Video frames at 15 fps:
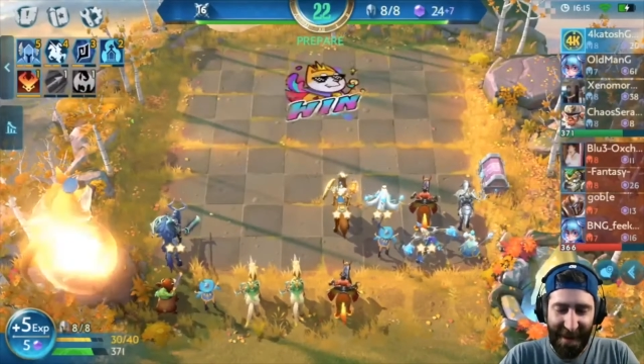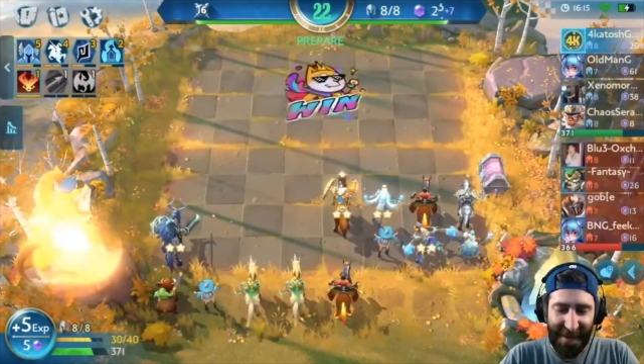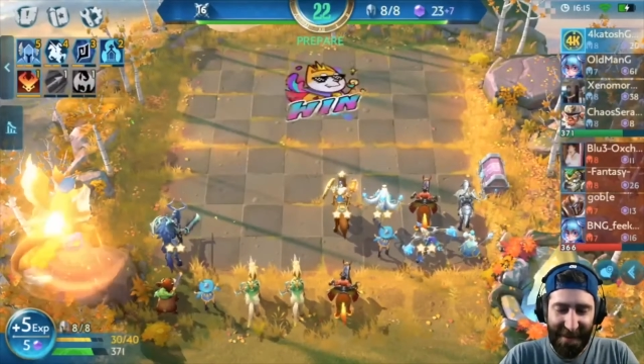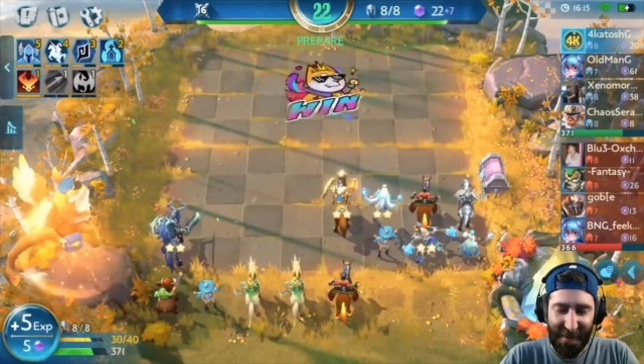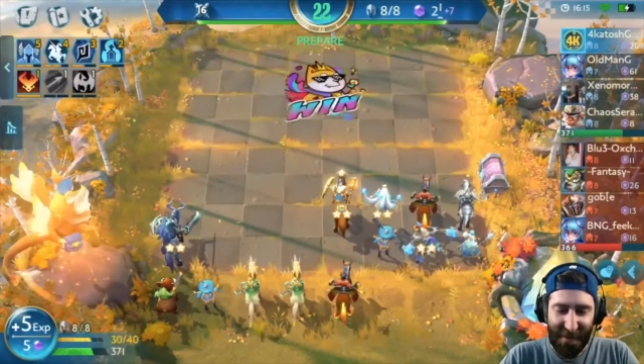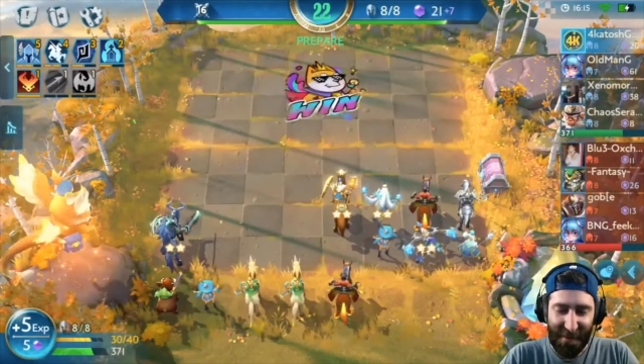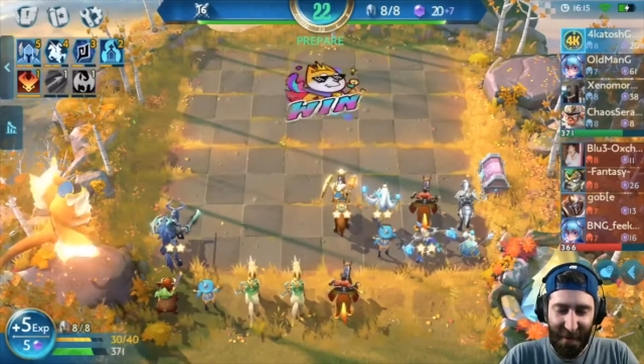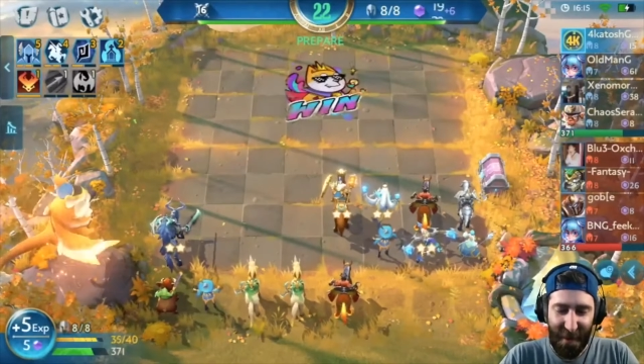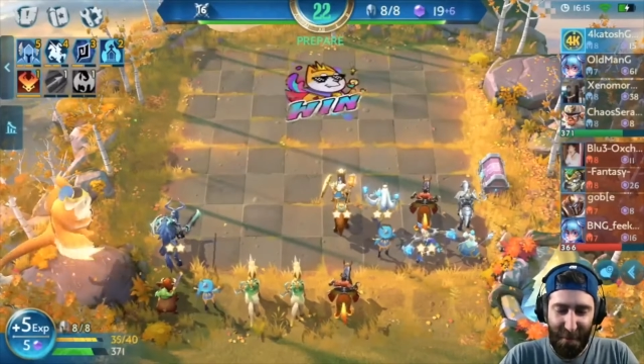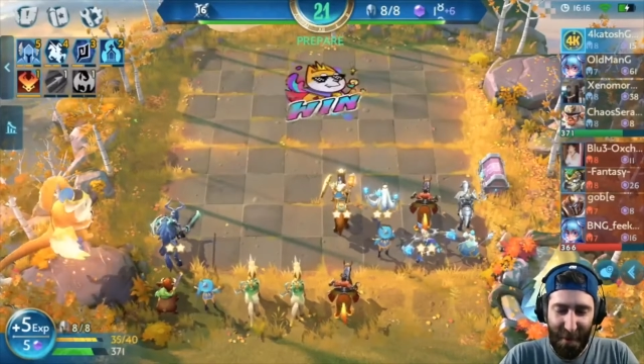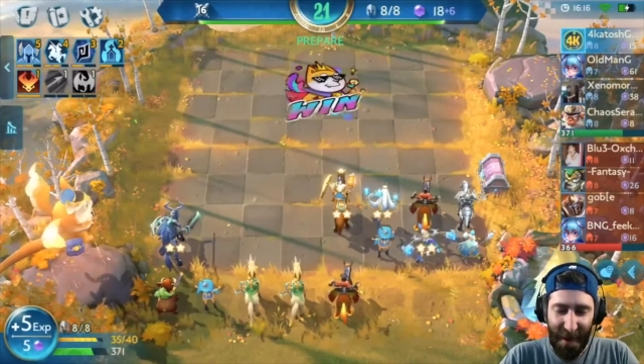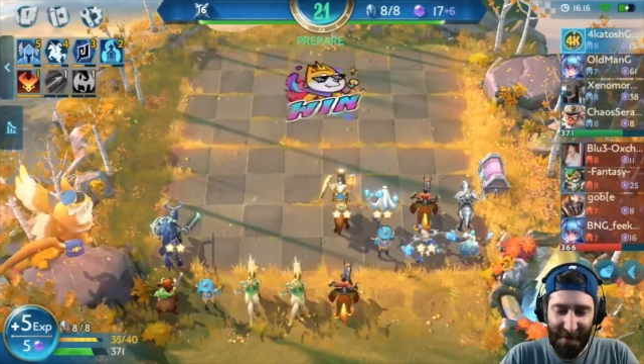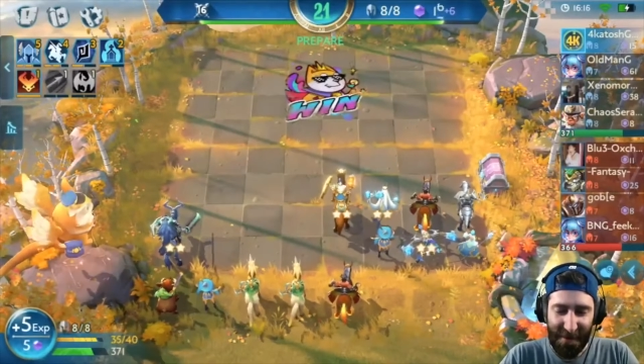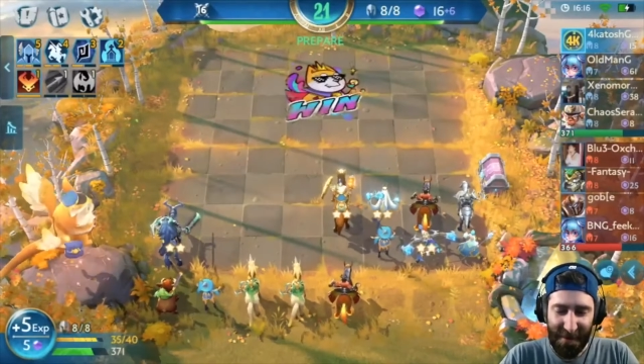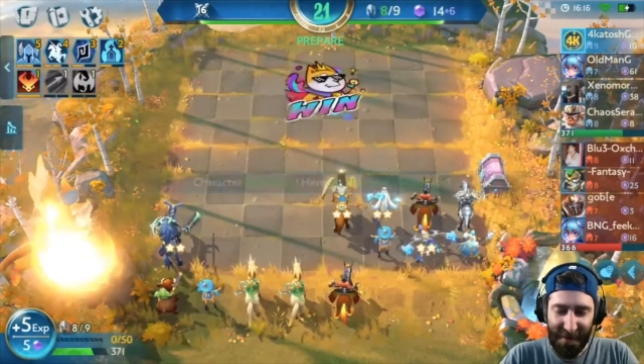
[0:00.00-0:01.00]
Luckily, it was creep
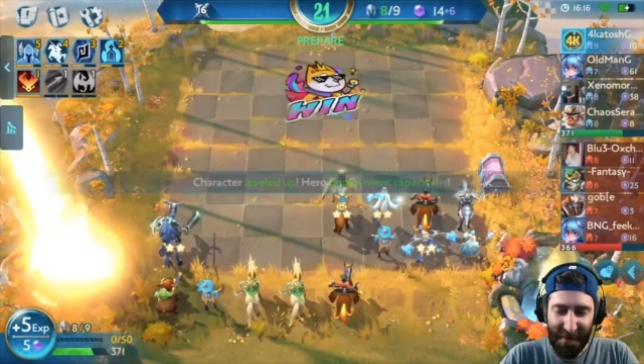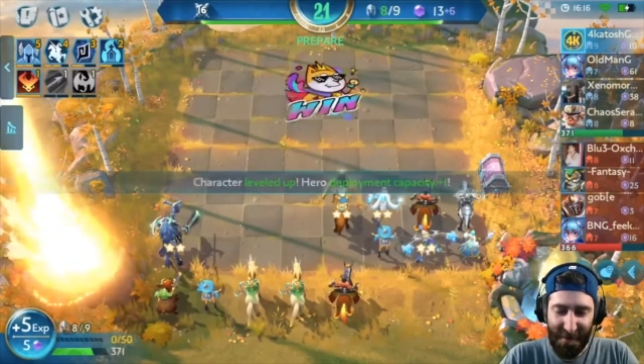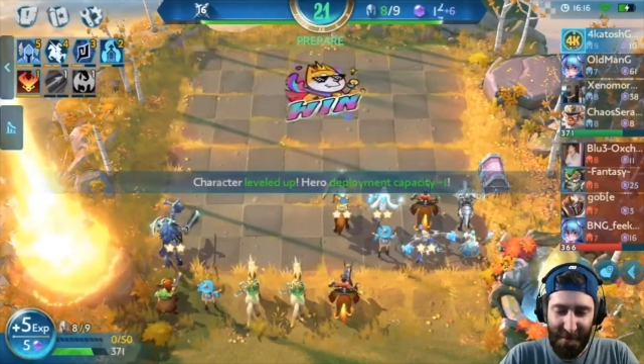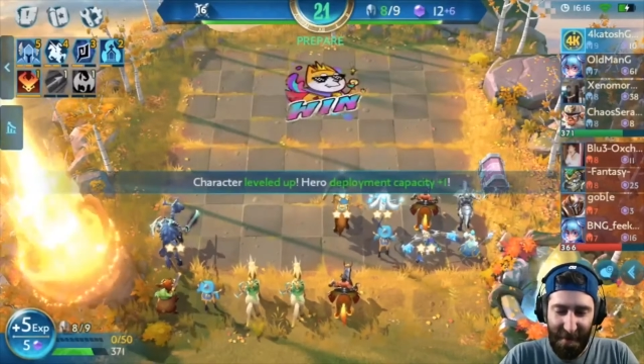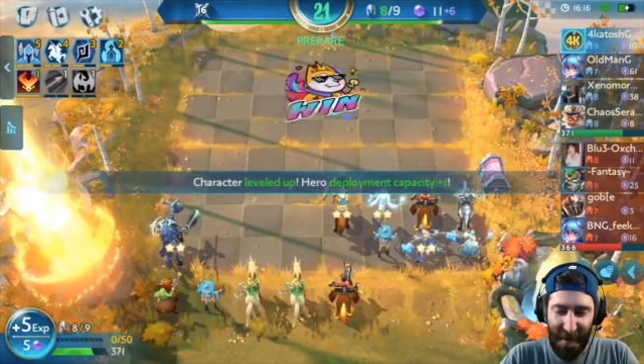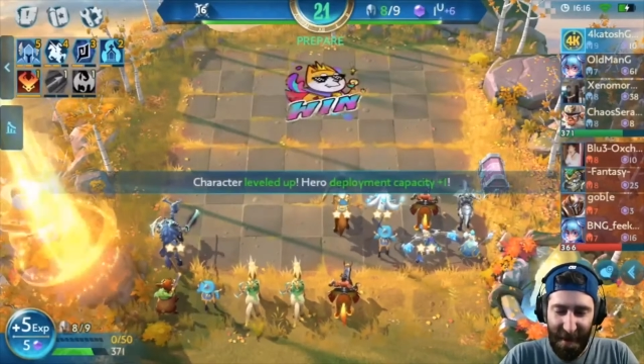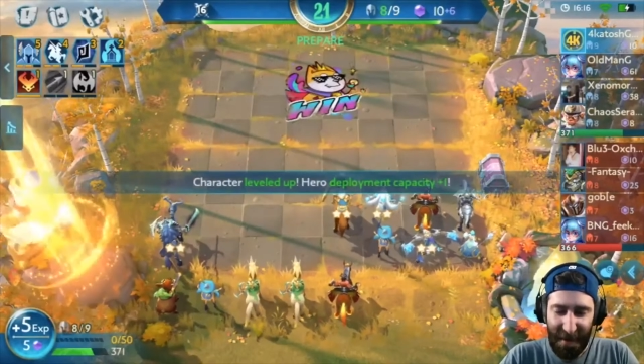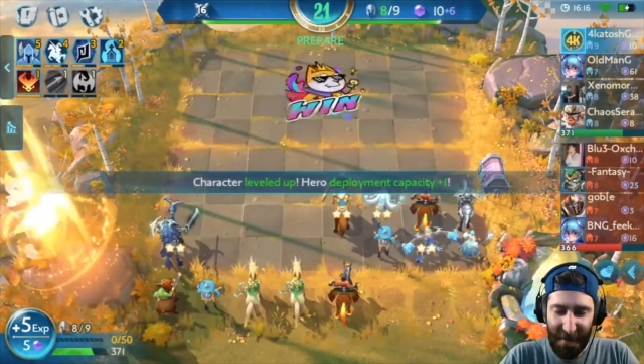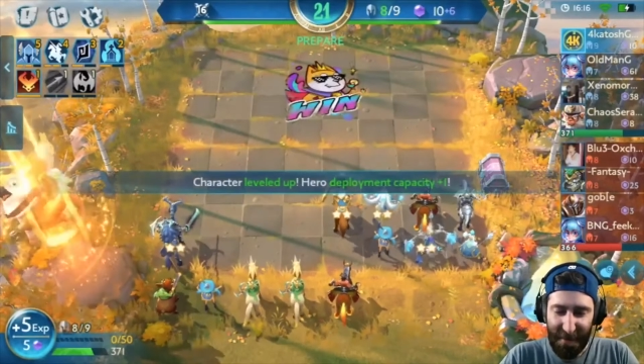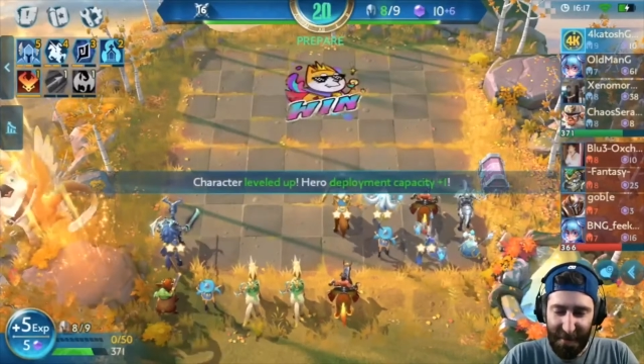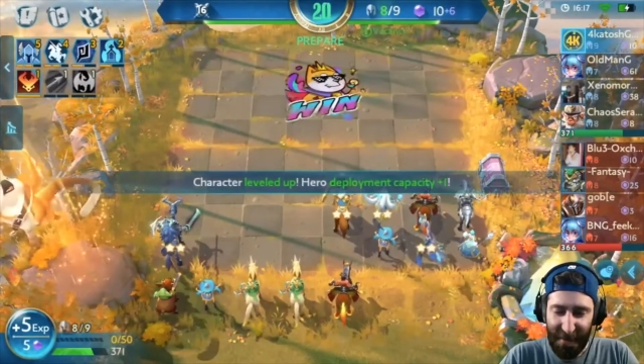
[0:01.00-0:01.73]
round, so it didn't matter.